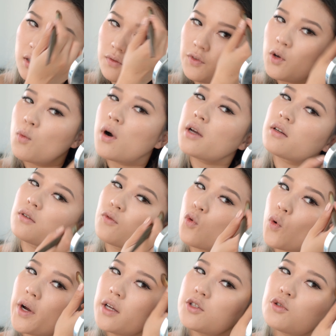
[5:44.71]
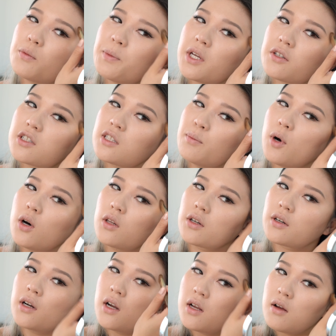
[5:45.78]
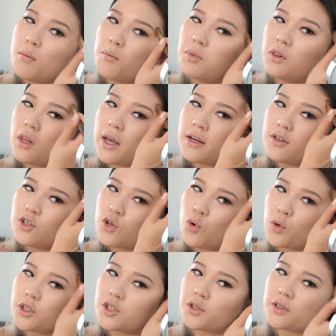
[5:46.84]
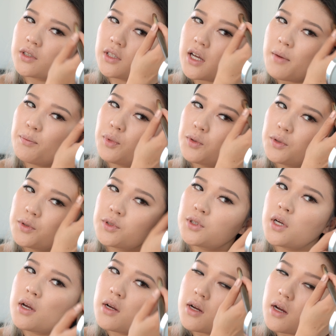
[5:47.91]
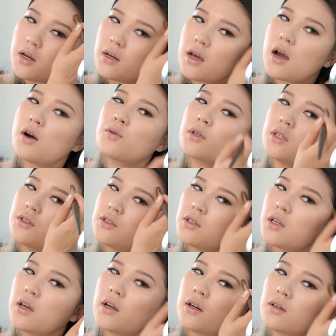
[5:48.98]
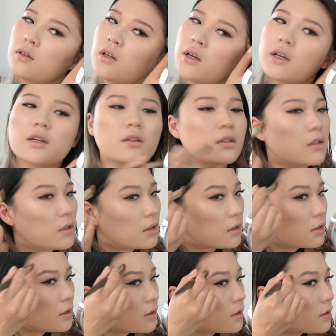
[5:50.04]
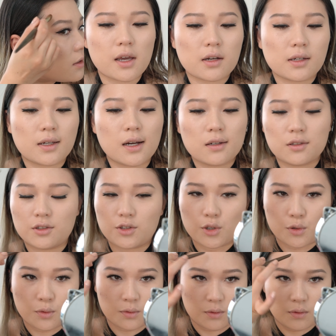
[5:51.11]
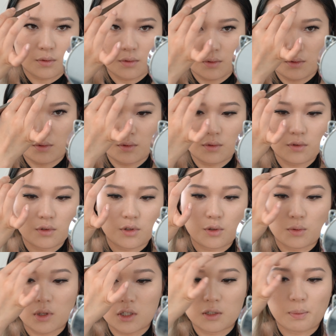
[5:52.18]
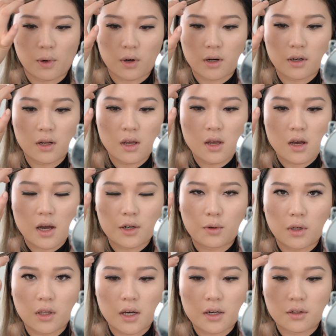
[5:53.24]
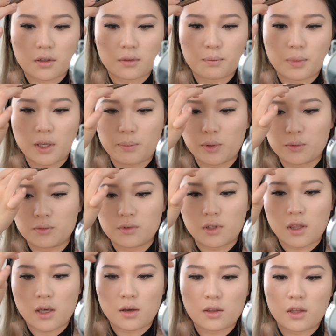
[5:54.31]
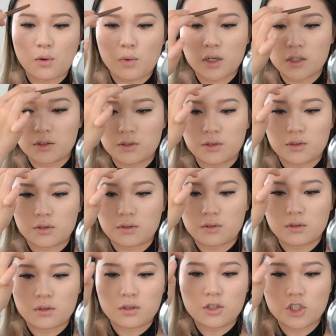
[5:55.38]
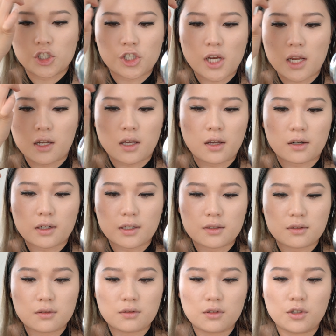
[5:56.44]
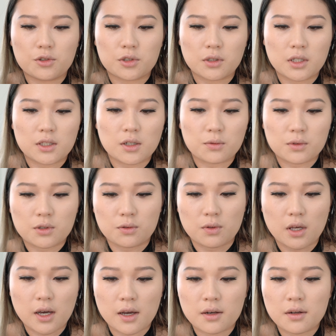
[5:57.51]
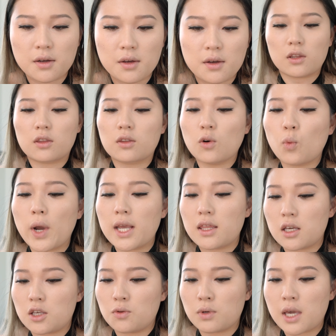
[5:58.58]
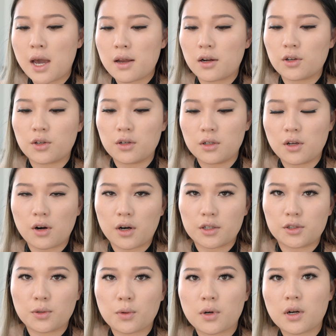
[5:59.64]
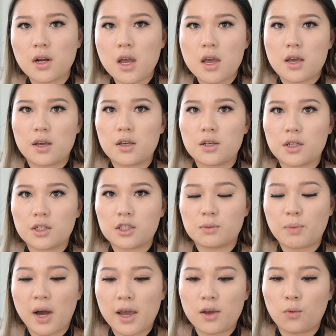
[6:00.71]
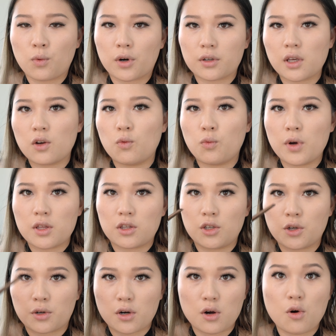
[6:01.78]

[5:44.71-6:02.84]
If you want your forehead to appear smaller, blend towards your temples and out into the hairline. And I kind of don't do this part. I know a lot of people, they want to shade here. I usually don't do that. The way that you get a good contour is by working with your